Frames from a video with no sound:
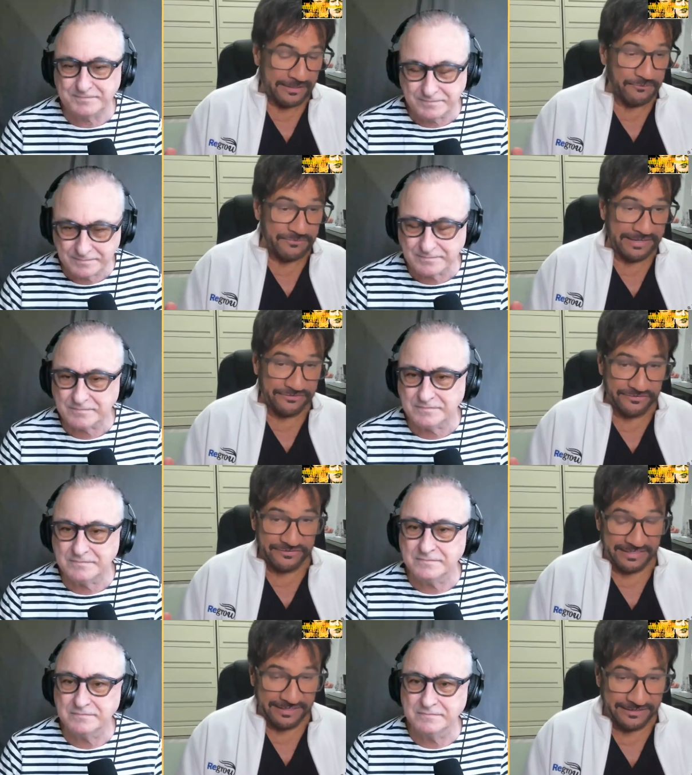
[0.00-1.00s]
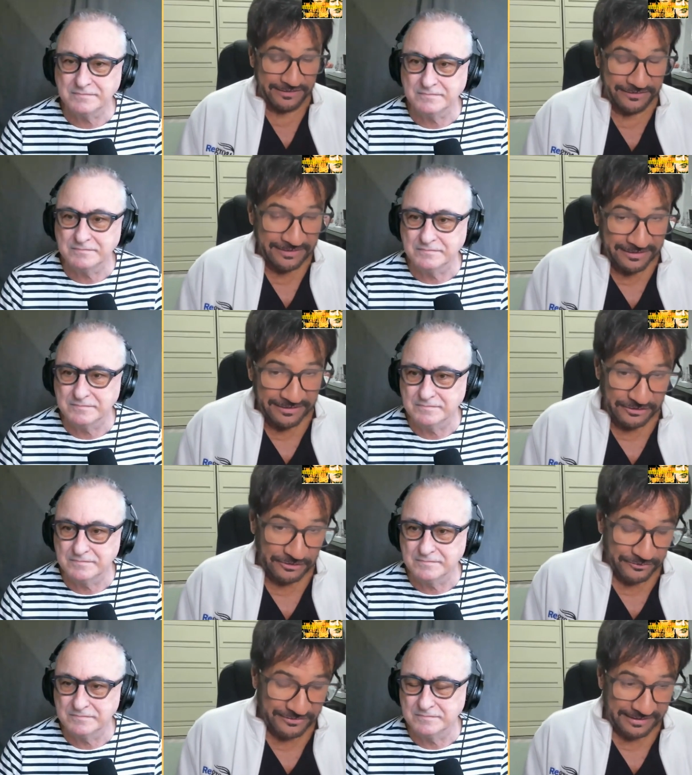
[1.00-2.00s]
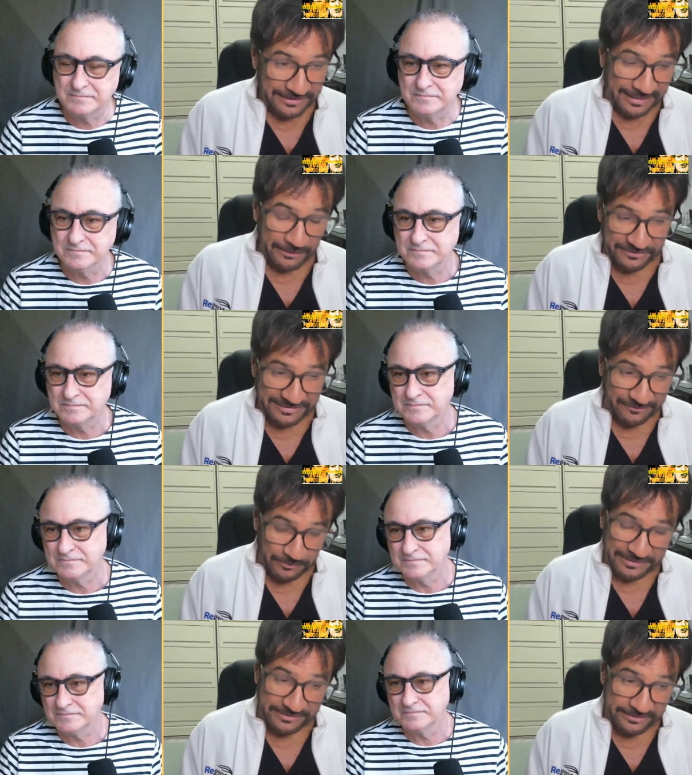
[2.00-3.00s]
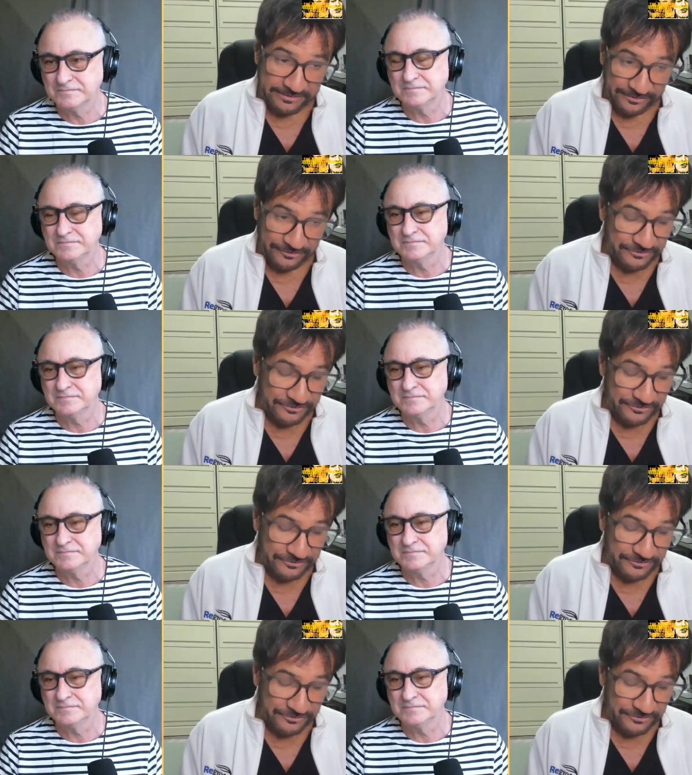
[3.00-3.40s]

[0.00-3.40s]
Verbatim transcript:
Speaker 1: here in Vegas is kind of like a, you know, kind of Halloween's kind of a big deal here.